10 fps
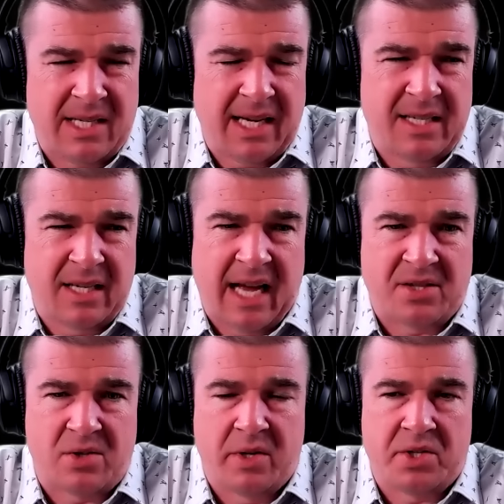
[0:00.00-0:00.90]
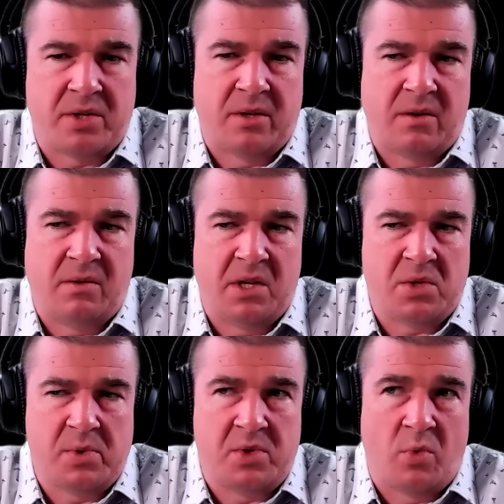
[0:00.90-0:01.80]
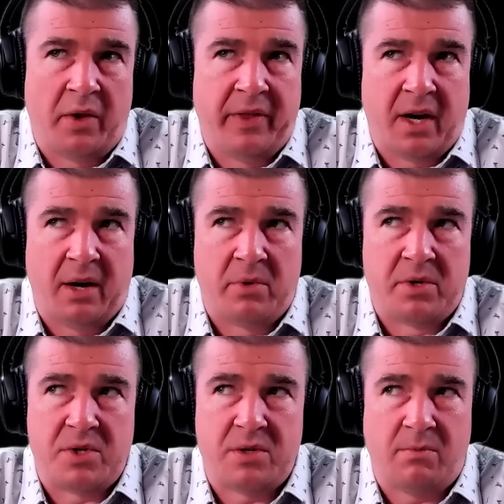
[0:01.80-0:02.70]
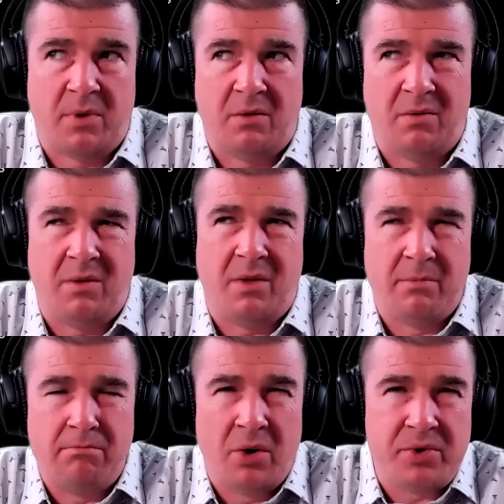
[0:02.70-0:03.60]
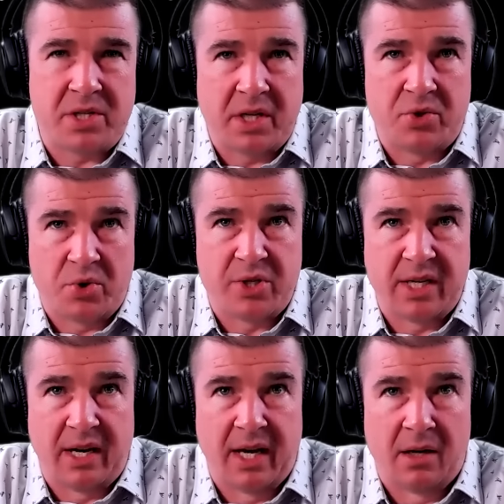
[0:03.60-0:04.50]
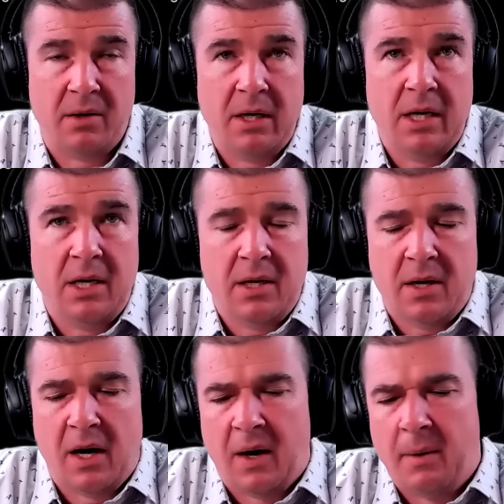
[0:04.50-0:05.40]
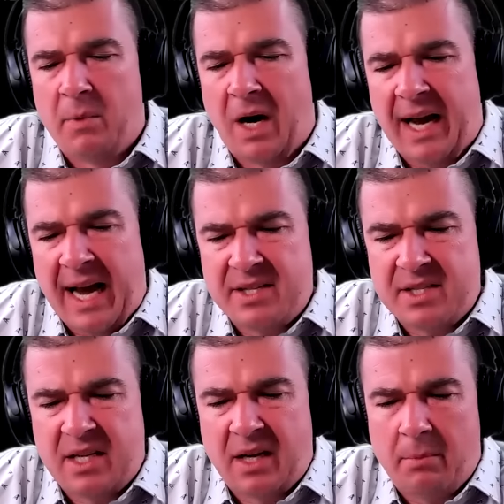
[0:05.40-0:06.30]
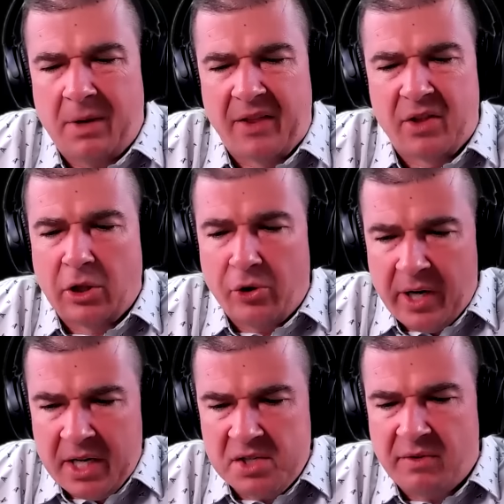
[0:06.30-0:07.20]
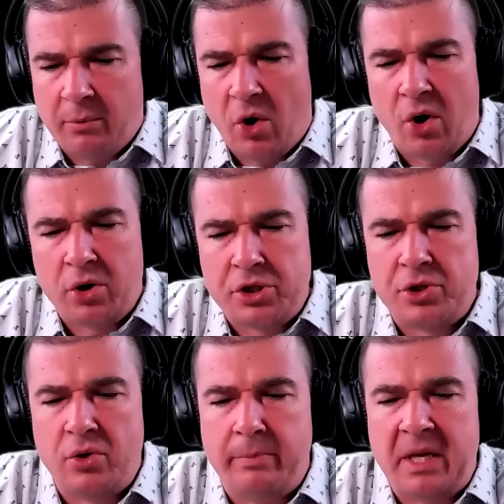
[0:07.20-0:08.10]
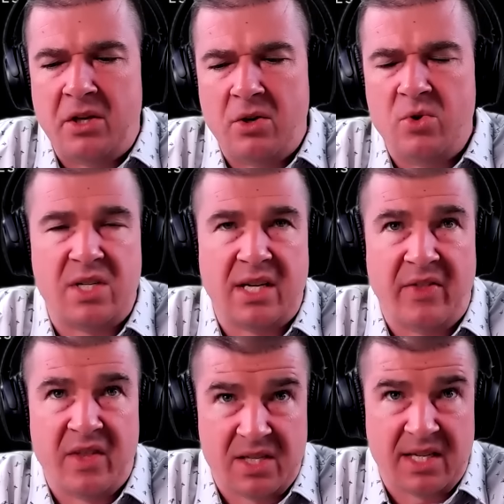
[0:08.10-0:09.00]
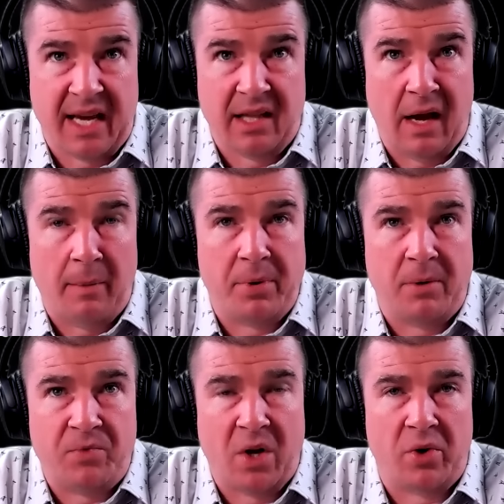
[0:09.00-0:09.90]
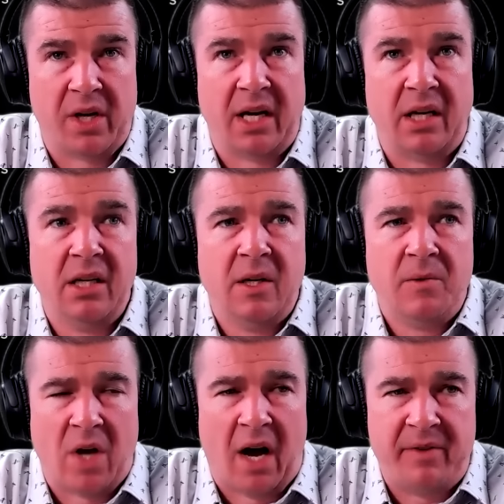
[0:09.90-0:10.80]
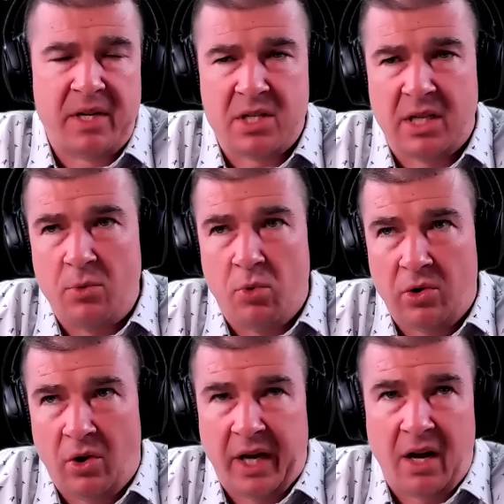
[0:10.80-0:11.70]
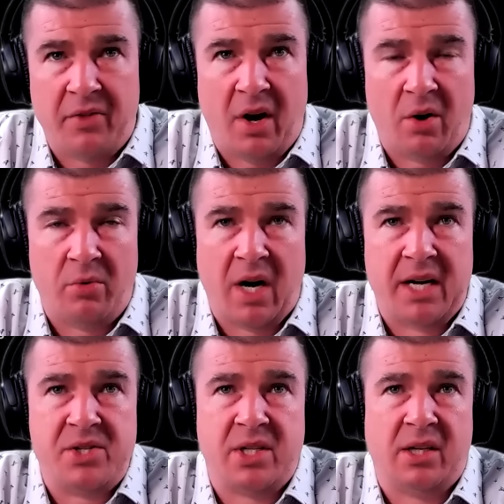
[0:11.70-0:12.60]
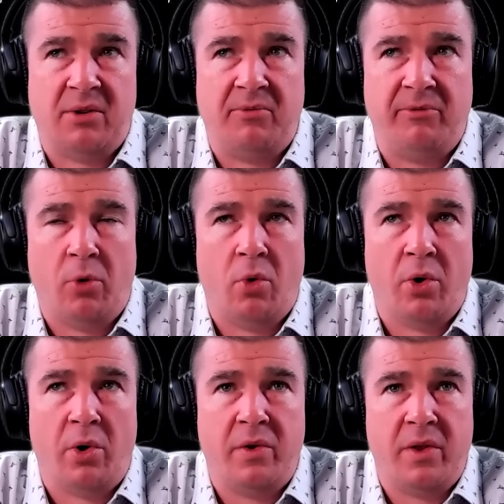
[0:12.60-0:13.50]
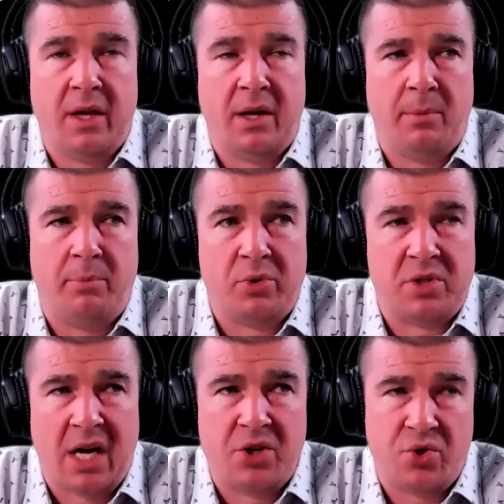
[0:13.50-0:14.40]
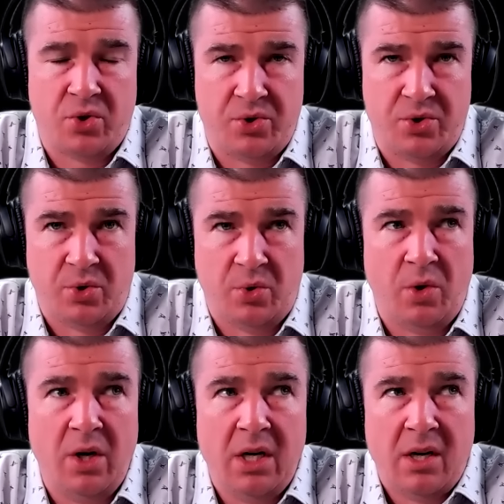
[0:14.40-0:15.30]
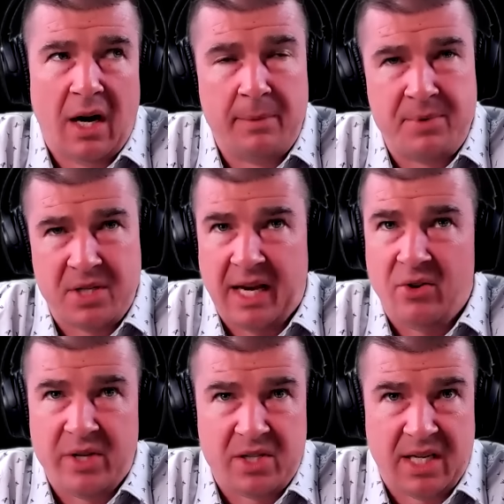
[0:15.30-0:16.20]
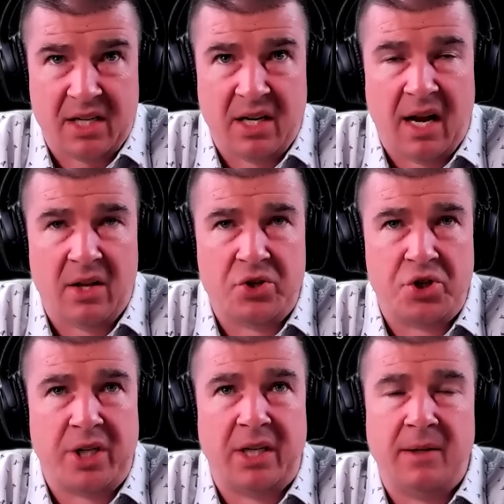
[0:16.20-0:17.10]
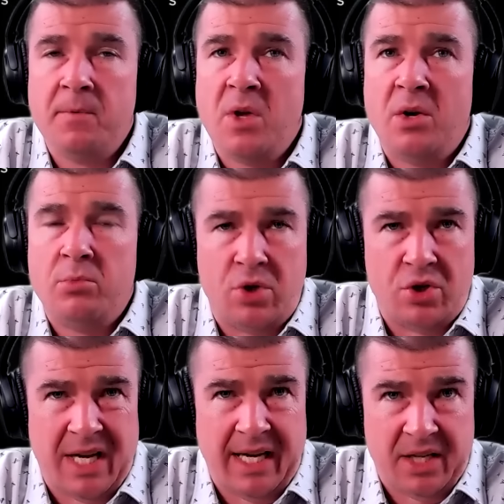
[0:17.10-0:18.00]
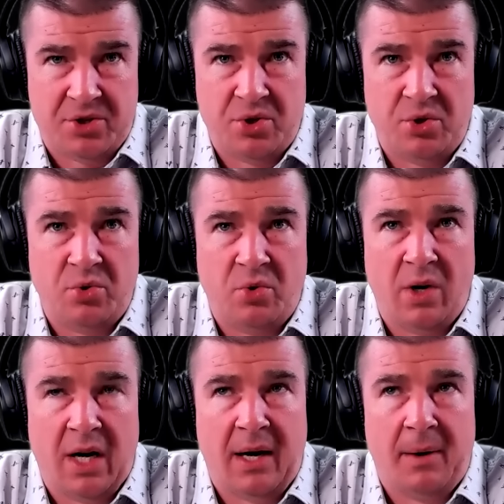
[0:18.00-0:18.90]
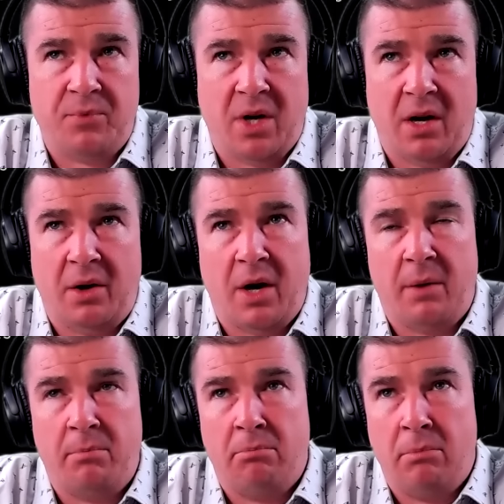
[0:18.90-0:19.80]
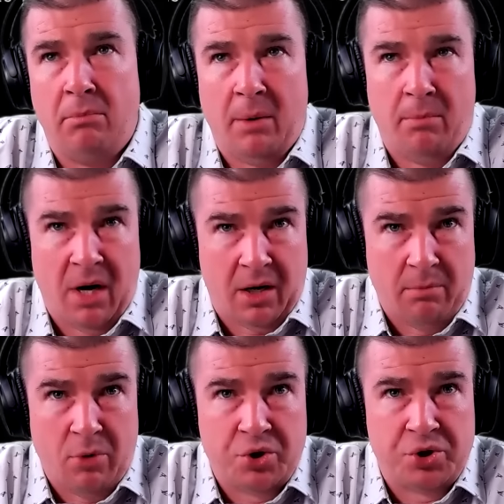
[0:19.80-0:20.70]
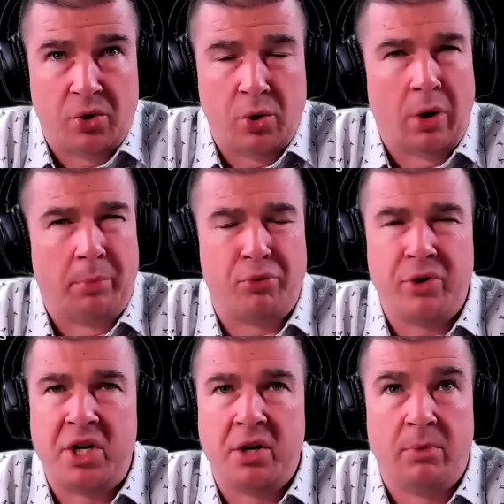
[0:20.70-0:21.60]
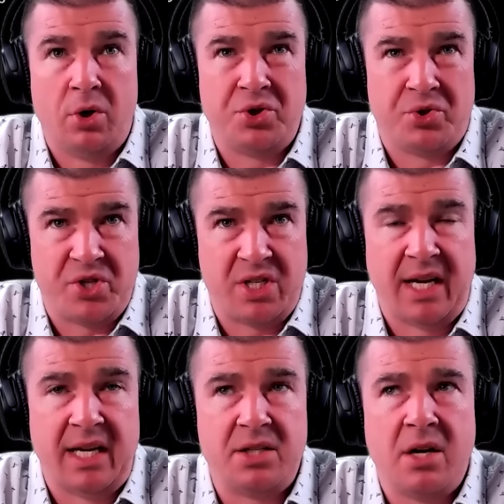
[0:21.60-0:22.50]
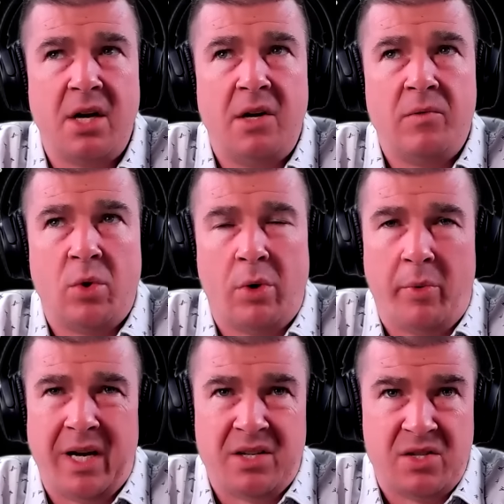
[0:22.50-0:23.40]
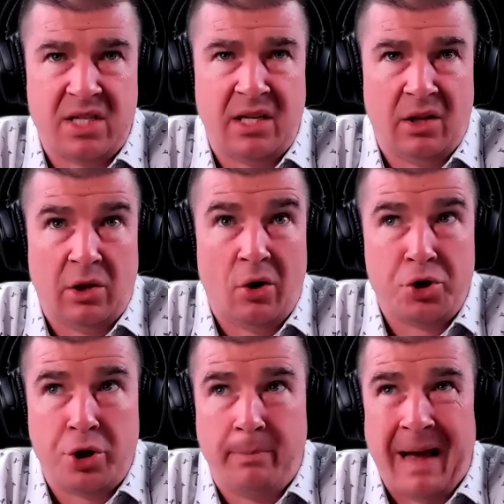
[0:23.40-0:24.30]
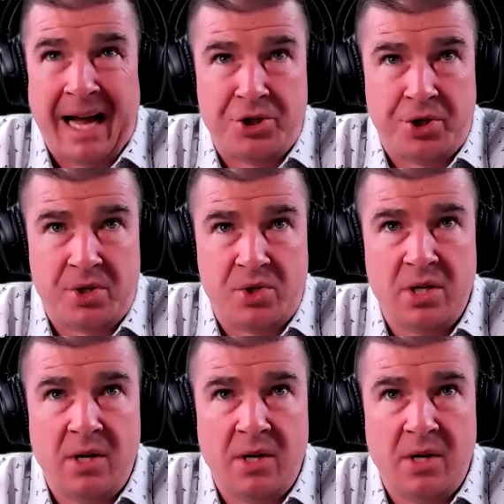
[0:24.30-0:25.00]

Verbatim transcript: second to last question, this was one that I was the most interested in. Um, I asked him, can the learnings from R two be used in the scale-up? Okay, obviously, we're looking on the horizon for the potential to upscale this technology, to take it to um, a, a, a commercial or pre-commercial state where we can see larger batches